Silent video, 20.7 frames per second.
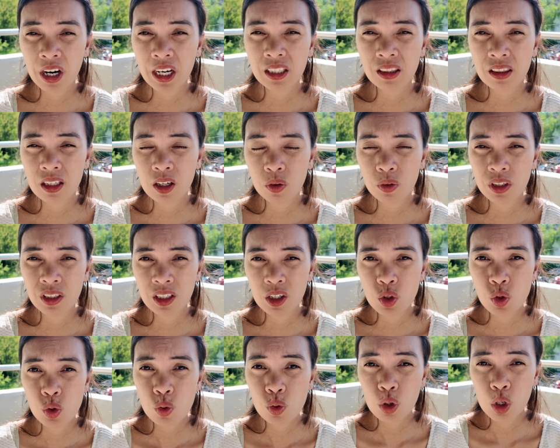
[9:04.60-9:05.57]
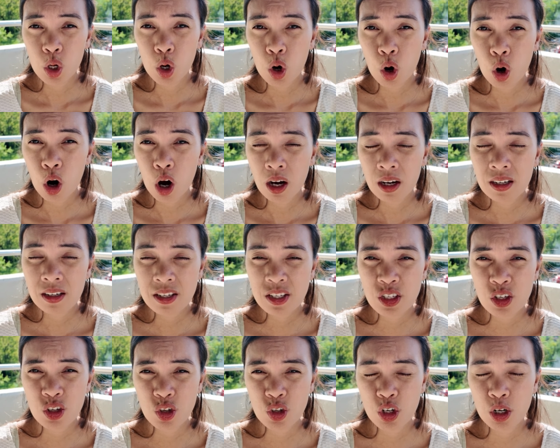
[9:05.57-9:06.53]
right now, in the new law,
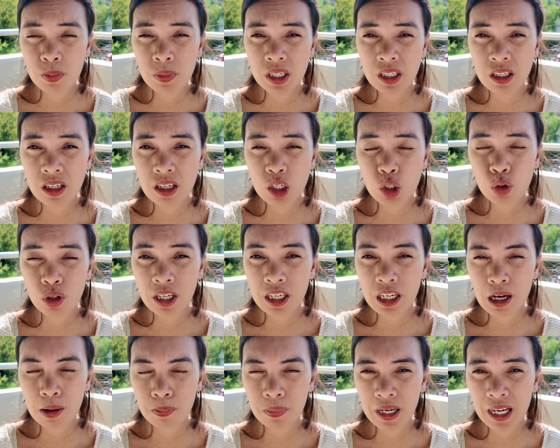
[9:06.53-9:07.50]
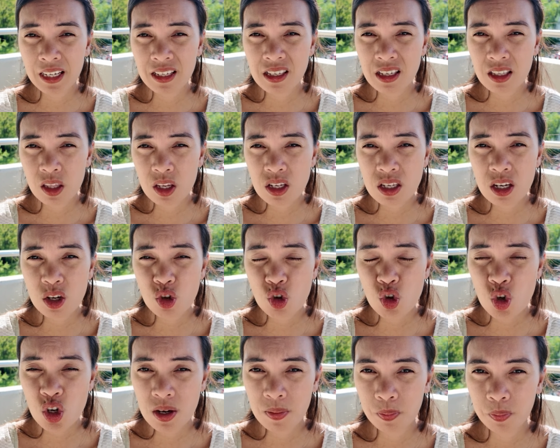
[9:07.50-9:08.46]
so Germany, you can apply
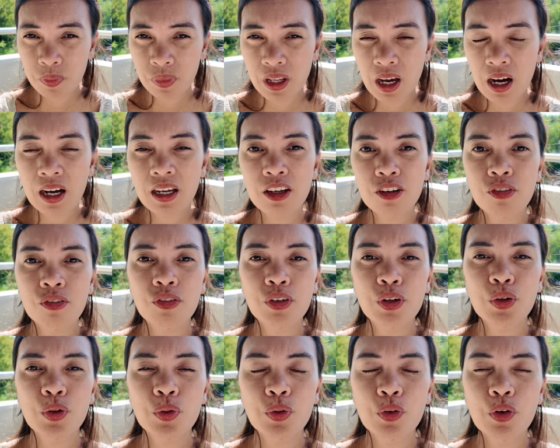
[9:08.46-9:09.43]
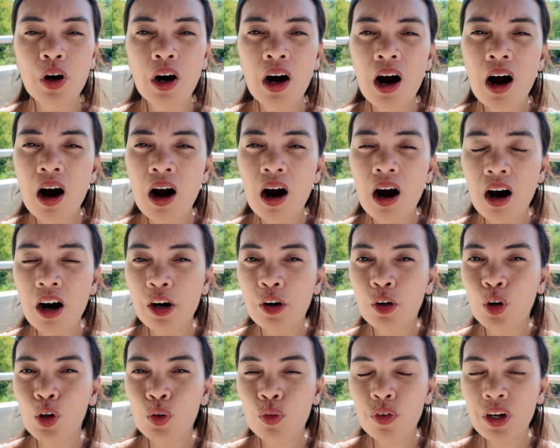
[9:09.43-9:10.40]
citizenship na if you
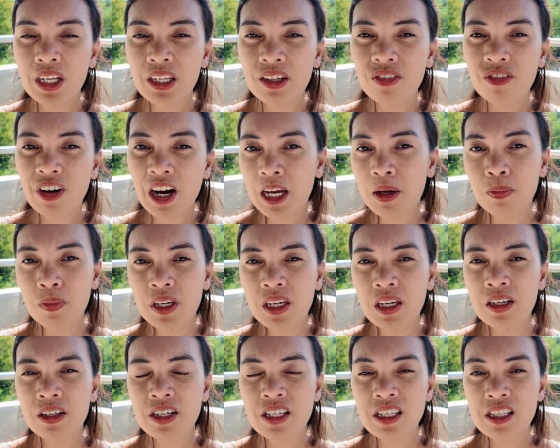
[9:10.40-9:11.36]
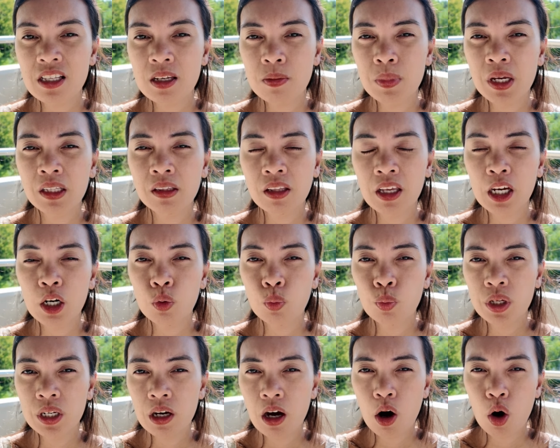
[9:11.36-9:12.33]
are already 5 years living there
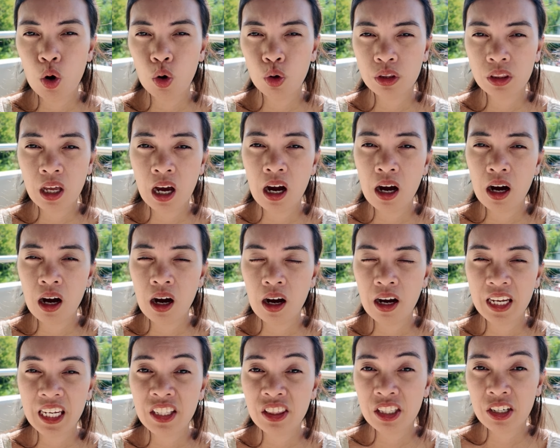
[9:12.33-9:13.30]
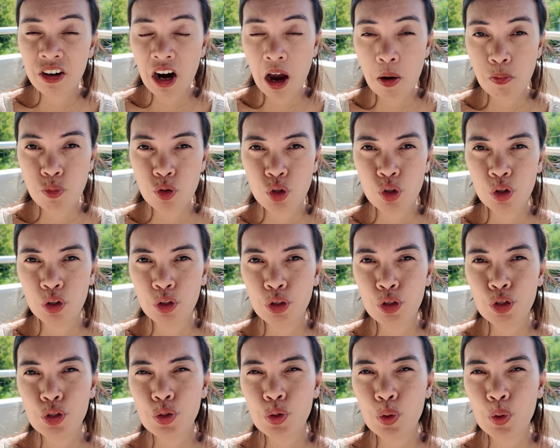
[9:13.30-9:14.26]
without
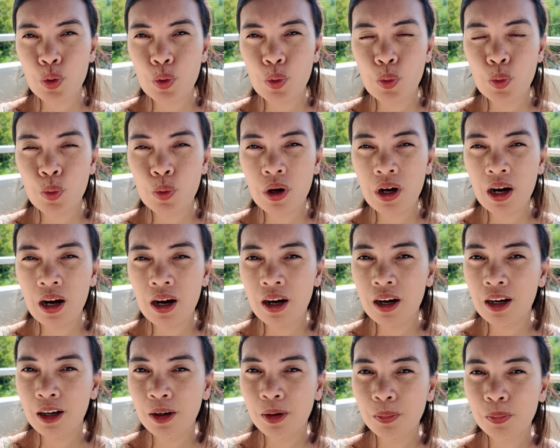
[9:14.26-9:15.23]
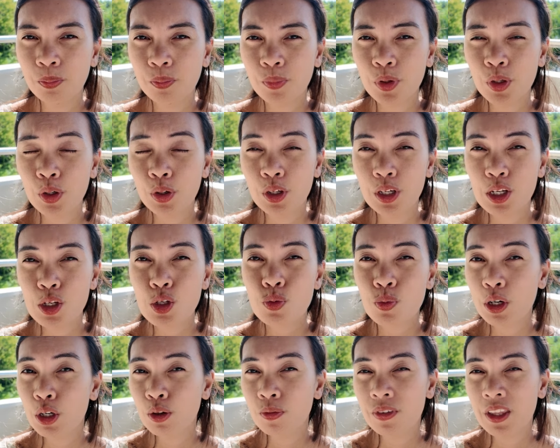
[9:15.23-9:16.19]
interruption. So yun,
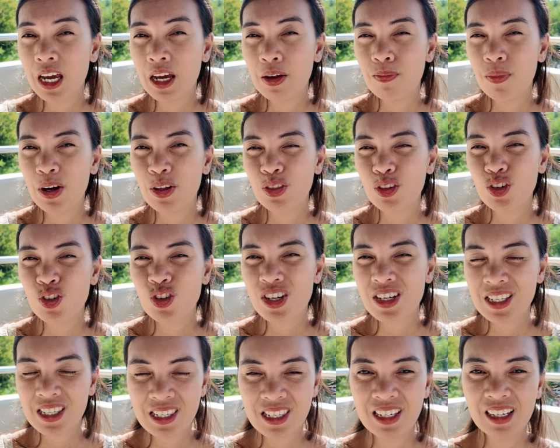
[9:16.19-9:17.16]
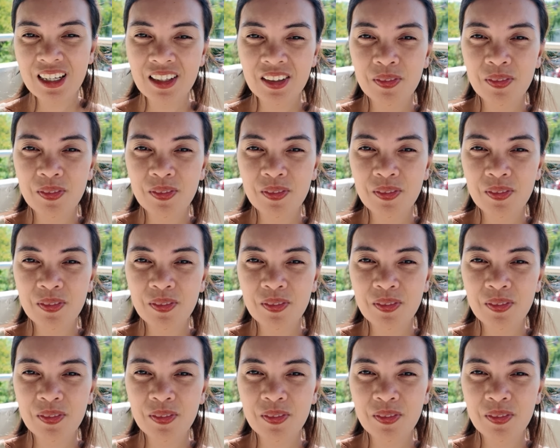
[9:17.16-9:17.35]
it's one of the advantages.